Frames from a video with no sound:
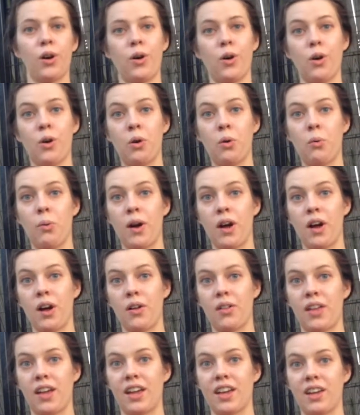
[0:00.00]
oh wow,
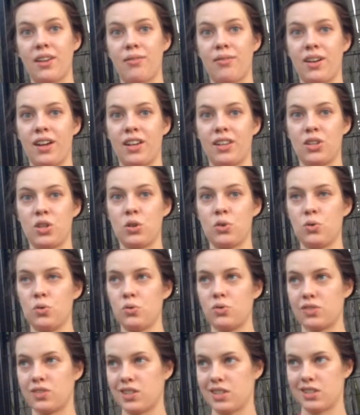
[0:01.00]
like if I
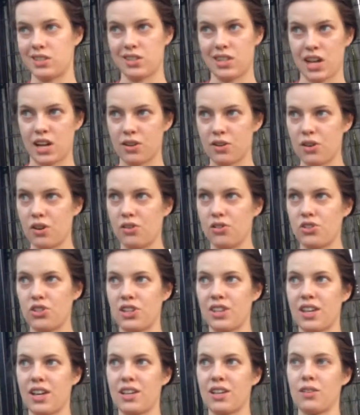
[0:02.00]
use this technology,
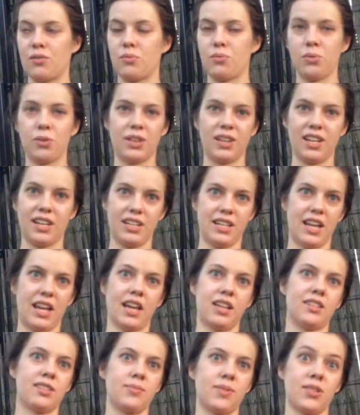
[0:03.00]
that can really
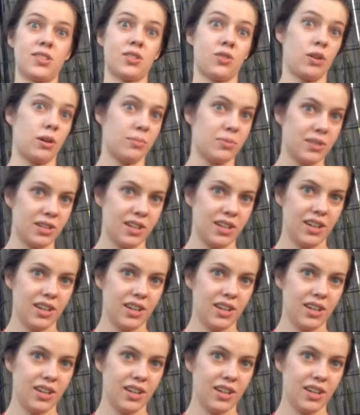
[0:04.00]
enhance my script.